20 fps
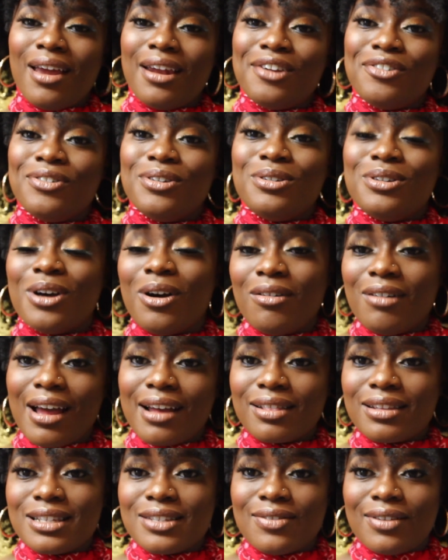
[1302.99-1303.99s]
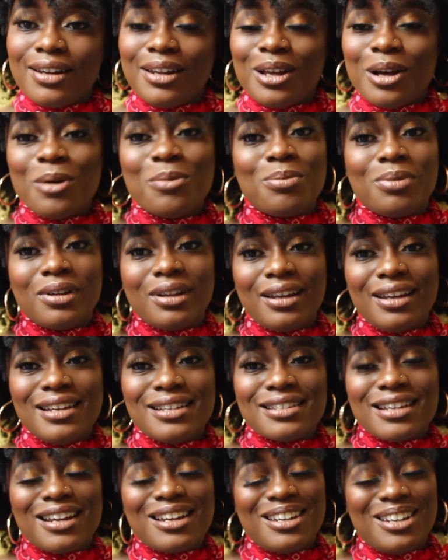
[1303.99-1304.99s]
and if you don't like this video,
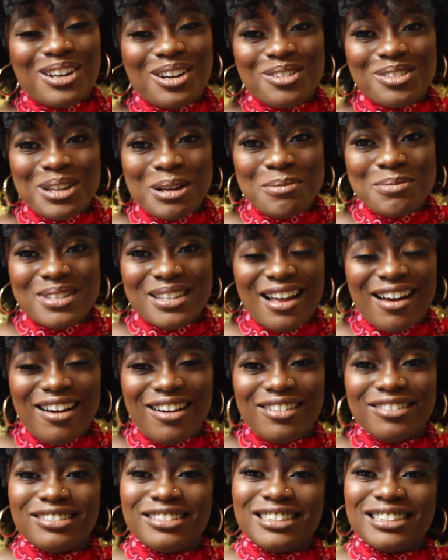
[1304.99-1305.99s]
please don't thumbs down.